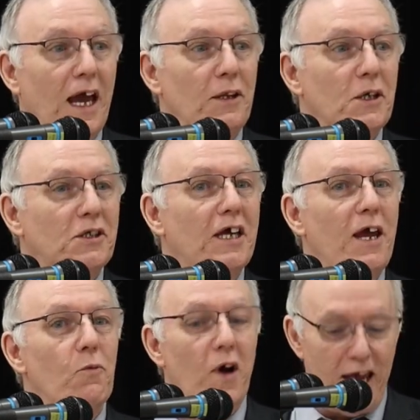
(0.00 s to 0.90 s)
In the
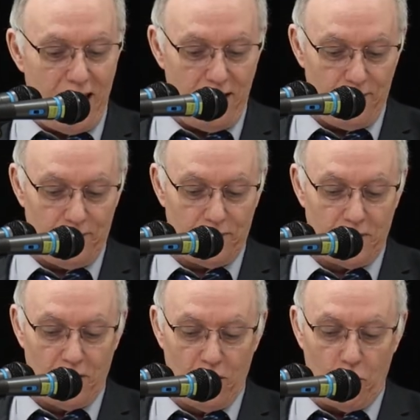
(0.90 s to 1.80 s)
same way,
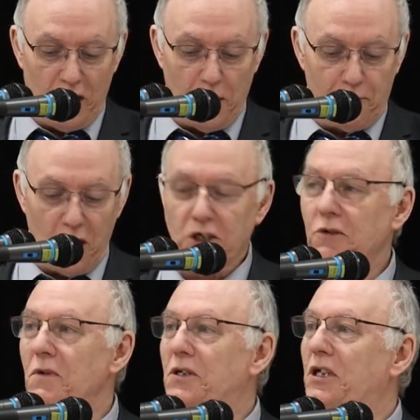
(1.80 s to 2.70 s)
when a
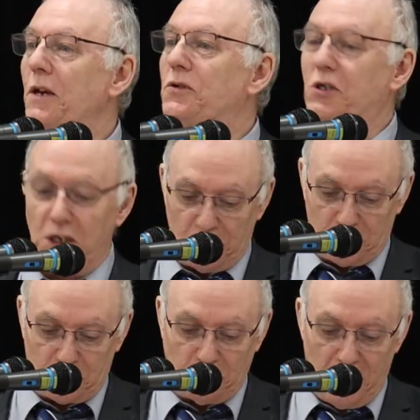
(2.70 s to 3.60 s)
person receives
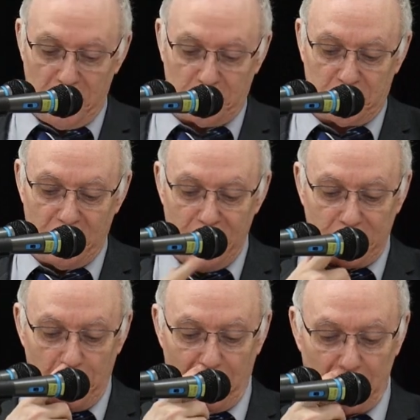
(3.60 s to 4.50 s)
Jesus Christ
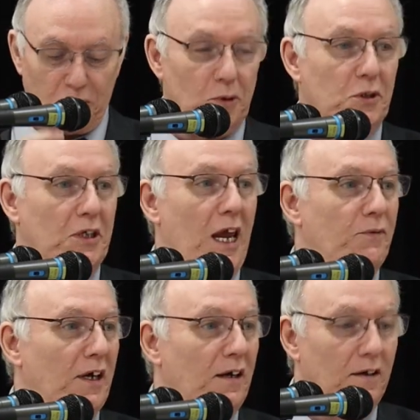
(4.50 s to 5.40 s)
as their personal
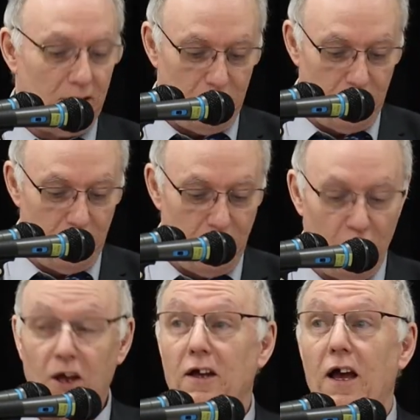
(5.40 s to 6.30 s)
Savior,
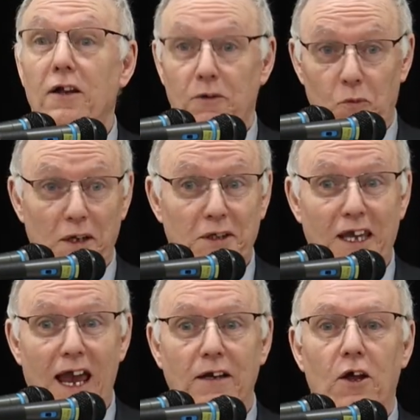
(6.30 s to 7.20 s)
once
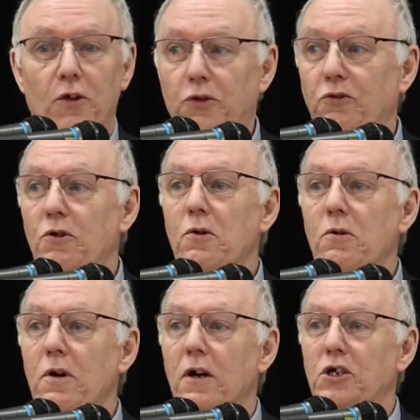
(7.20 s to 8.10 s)
again,
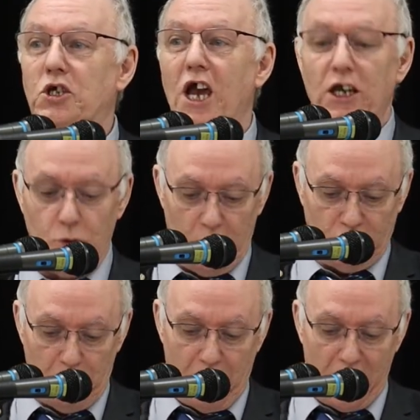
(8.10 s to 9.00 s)
through
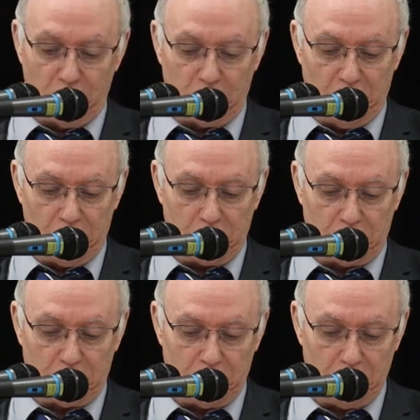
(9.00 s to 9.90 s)
genuine
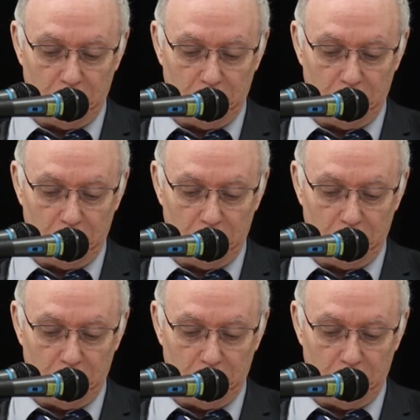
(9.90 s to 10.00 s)
repentance,